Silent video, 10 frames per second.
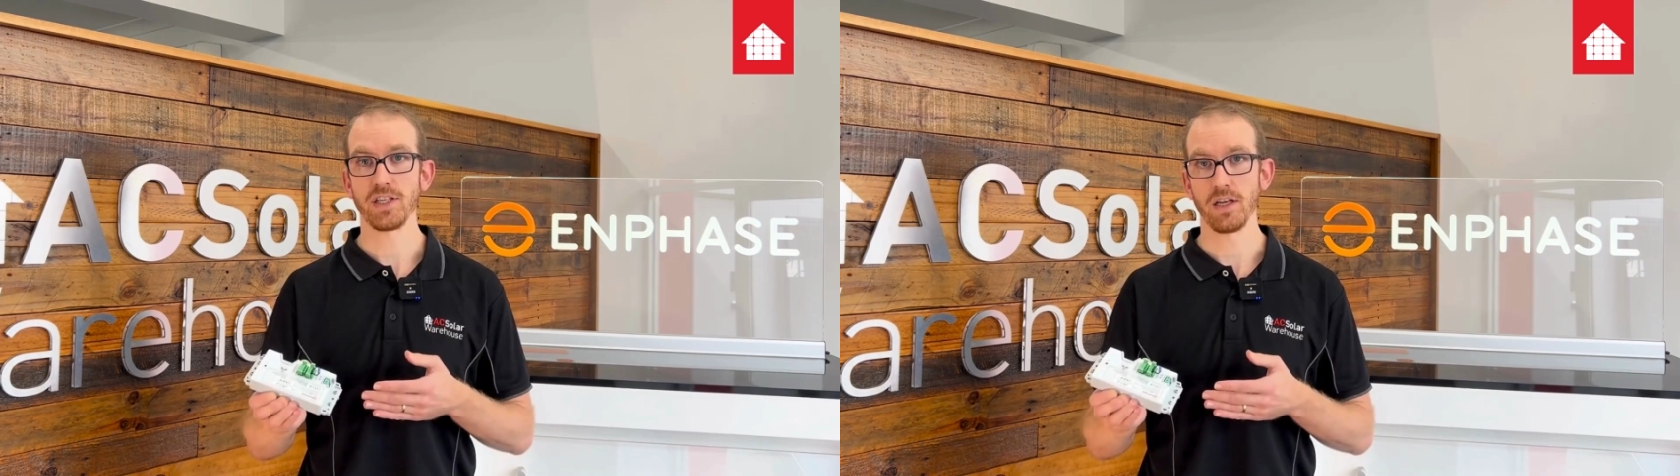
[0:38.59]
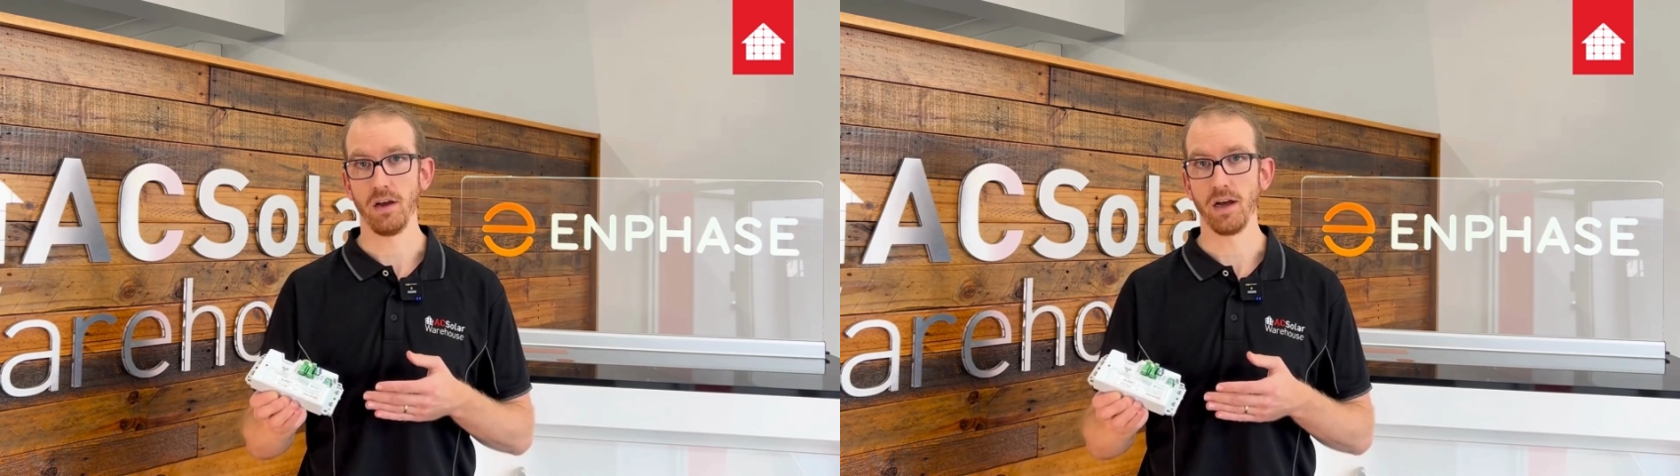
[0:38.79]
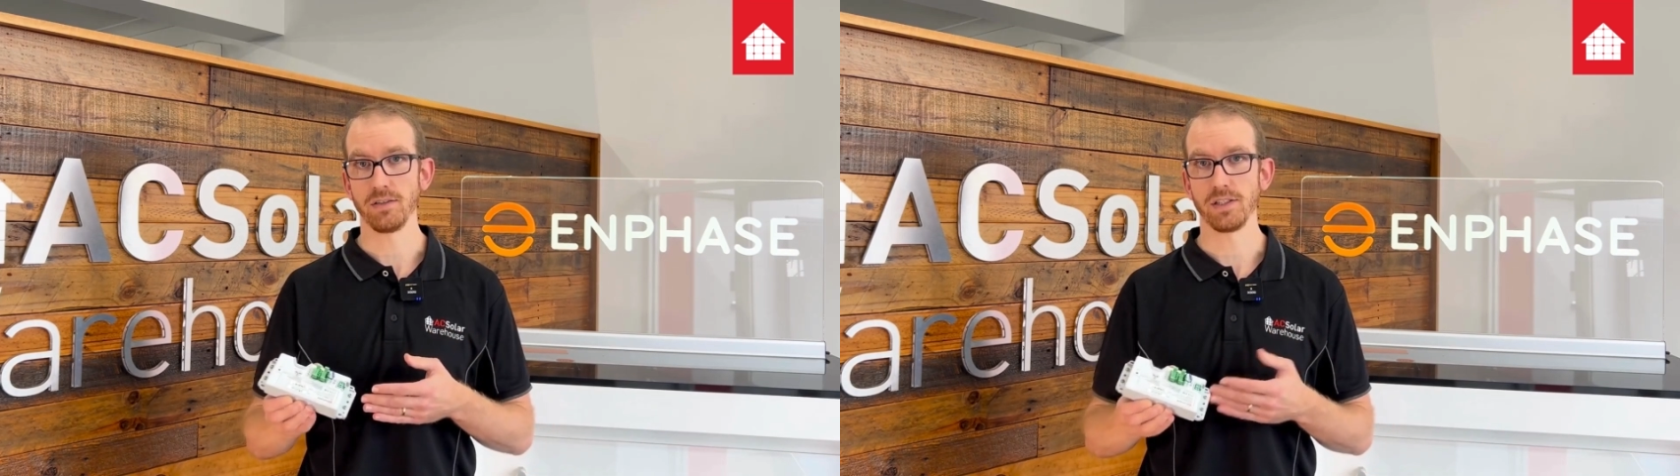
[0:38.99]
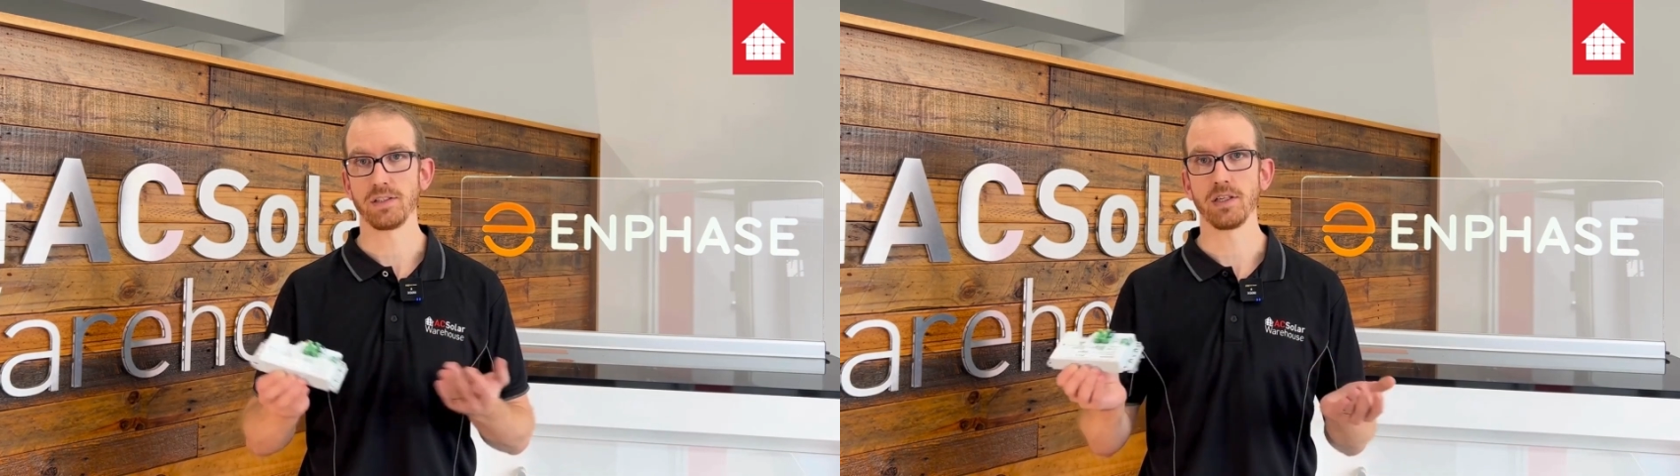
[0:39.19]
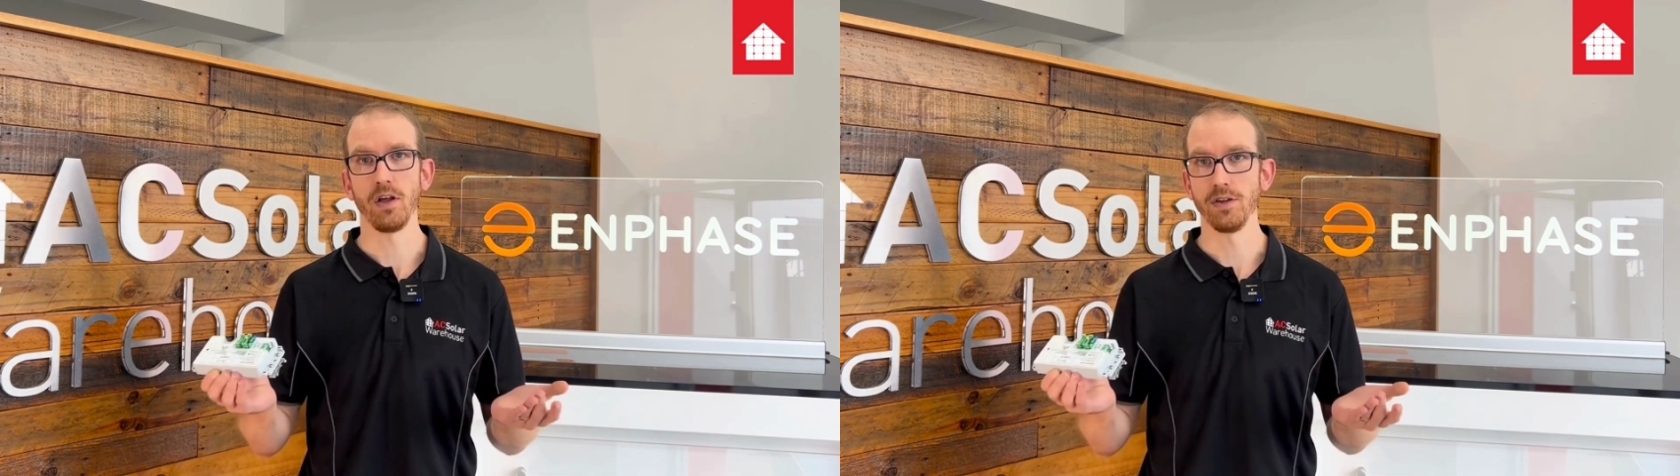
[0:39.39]
at night, just
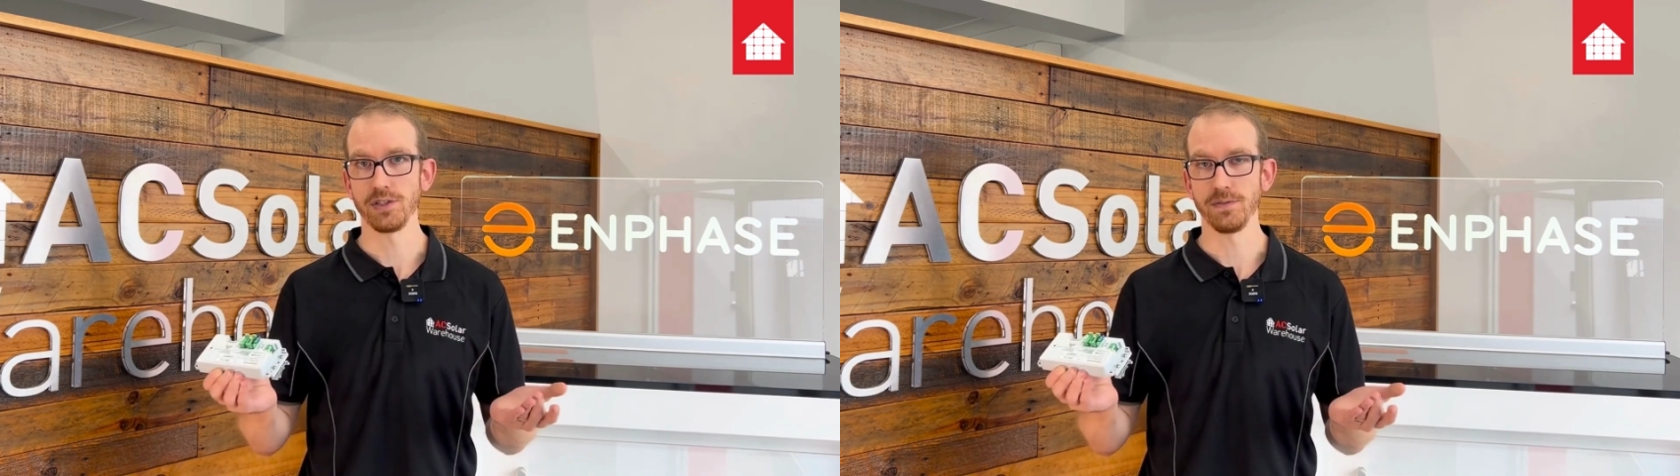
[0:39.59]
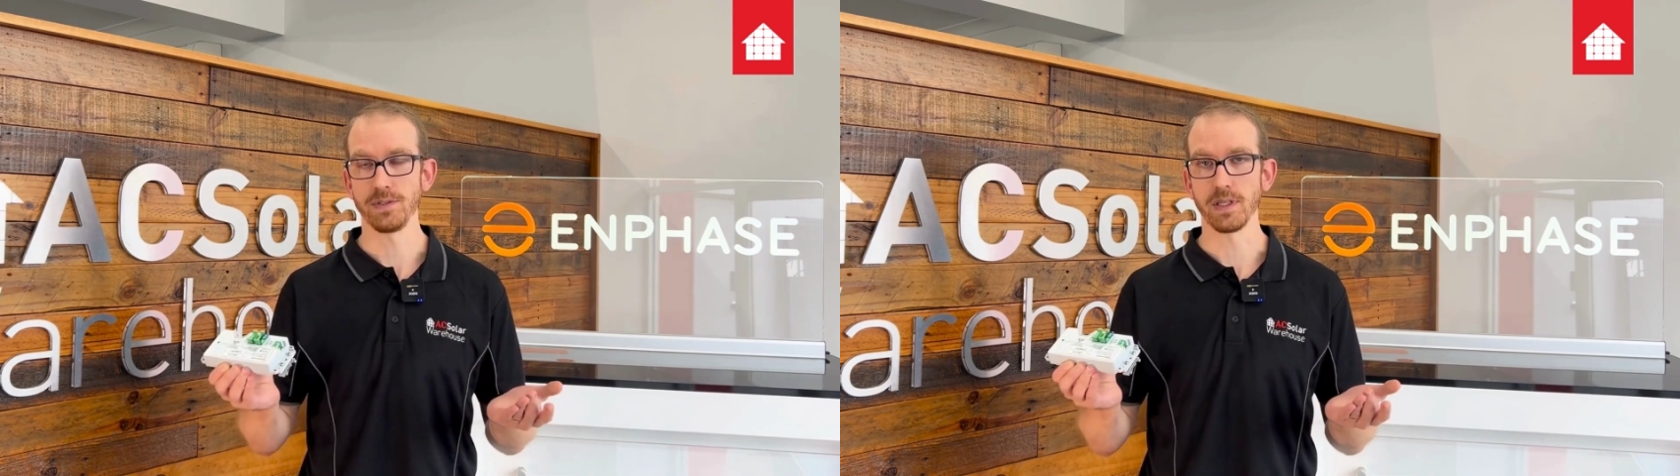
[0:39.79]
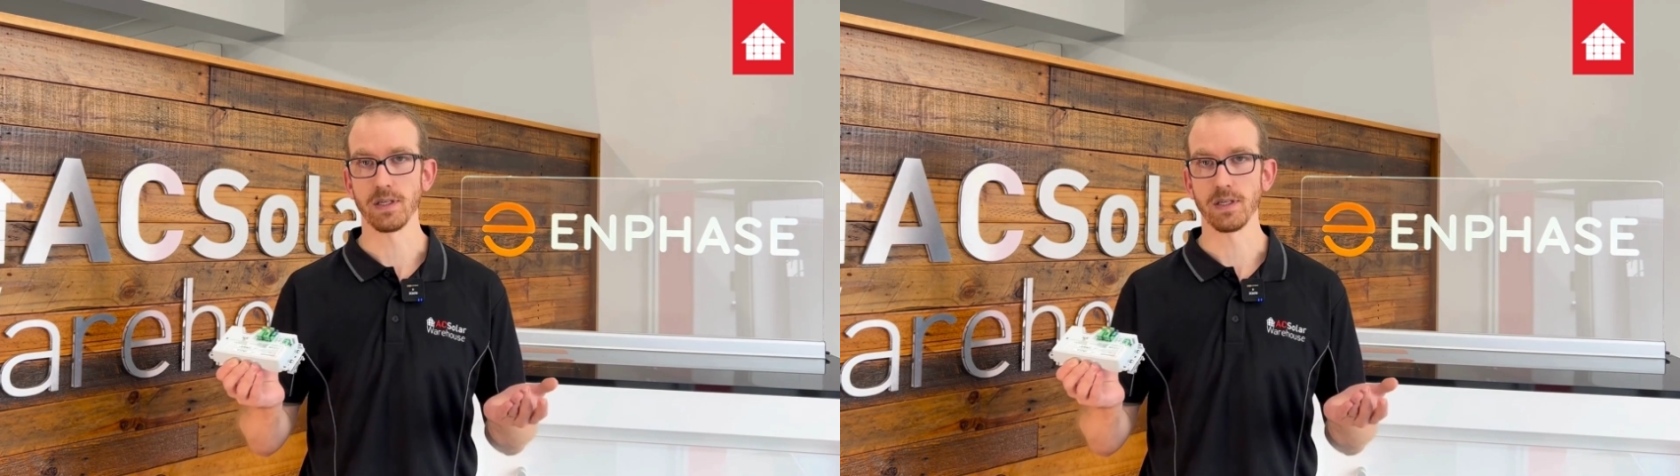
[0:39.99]
your load shifting.